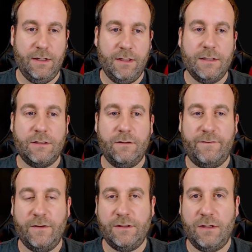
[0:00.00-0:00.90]
So
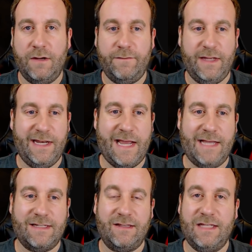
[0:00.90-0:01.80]
first off, it
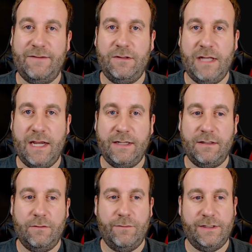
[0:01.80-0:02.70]
has a level 8
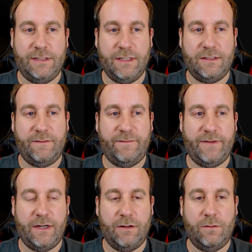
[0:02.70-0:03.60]
resist
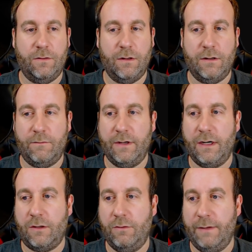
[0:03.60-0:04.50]
fire aura when
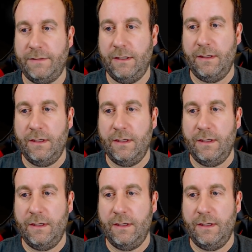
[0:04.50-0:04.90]
equipped.